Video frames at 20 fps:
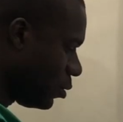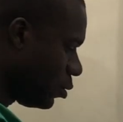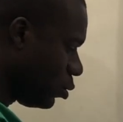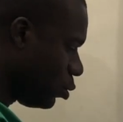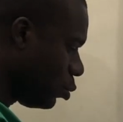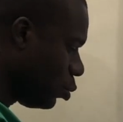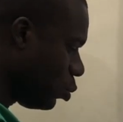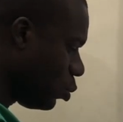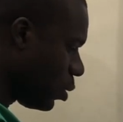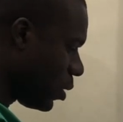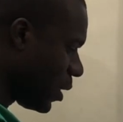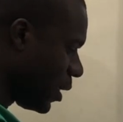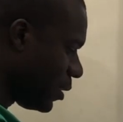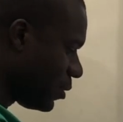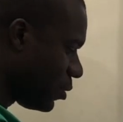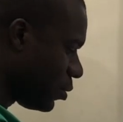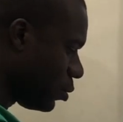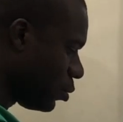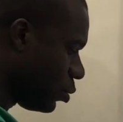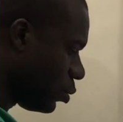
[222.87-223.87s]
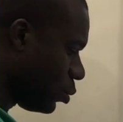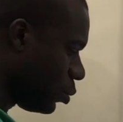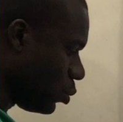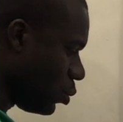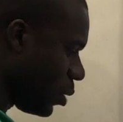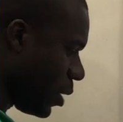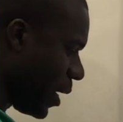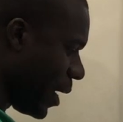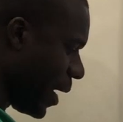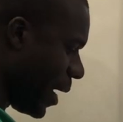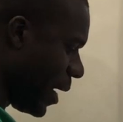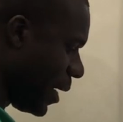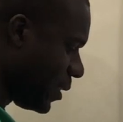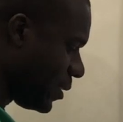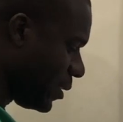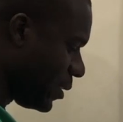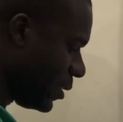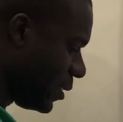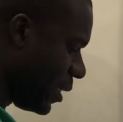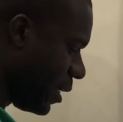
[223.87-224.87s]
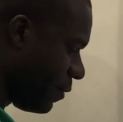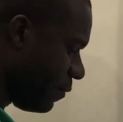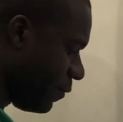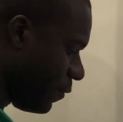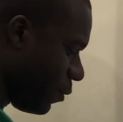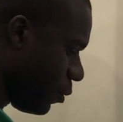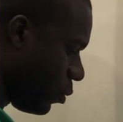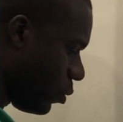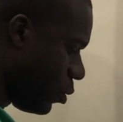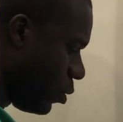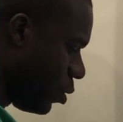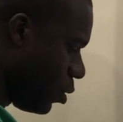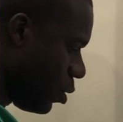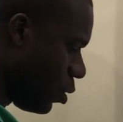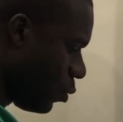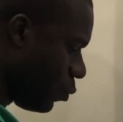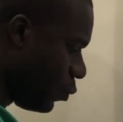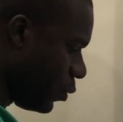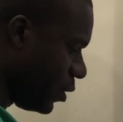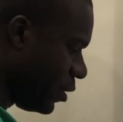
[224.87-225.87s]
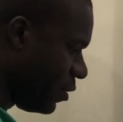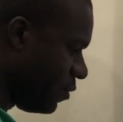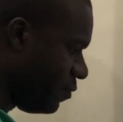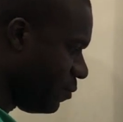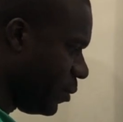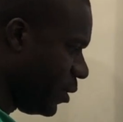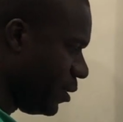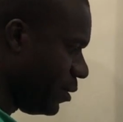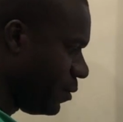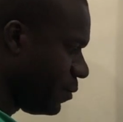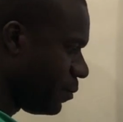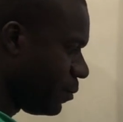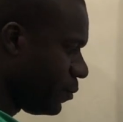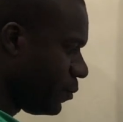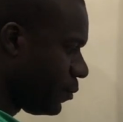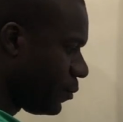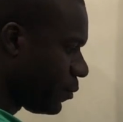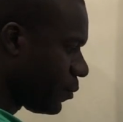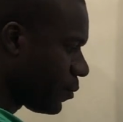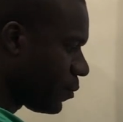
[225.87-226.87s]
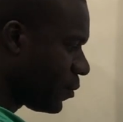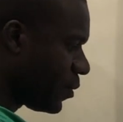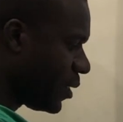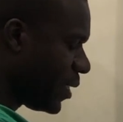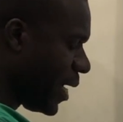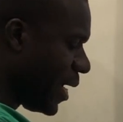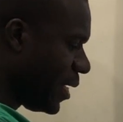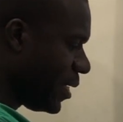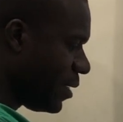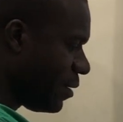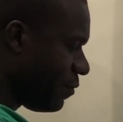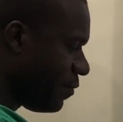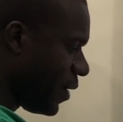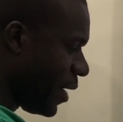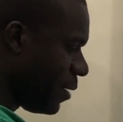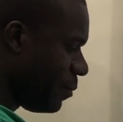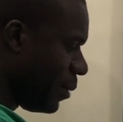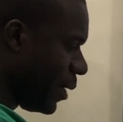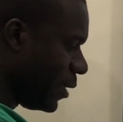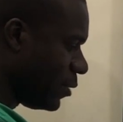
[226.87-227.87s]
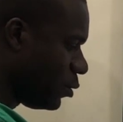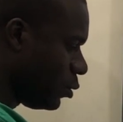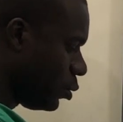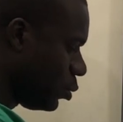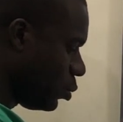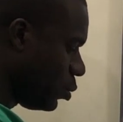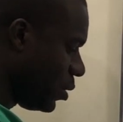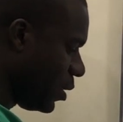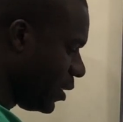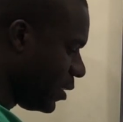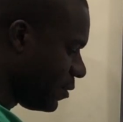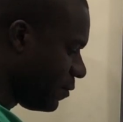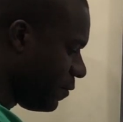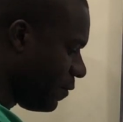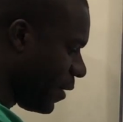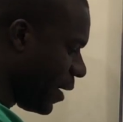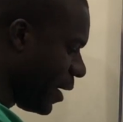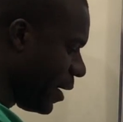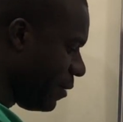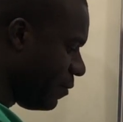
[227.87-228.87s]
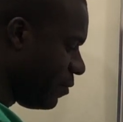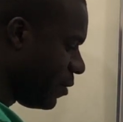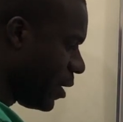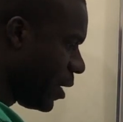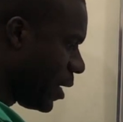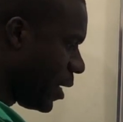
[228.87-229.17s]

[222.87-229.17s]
2 cancel 2. X therefore will give me 10 divided by 2 is 5.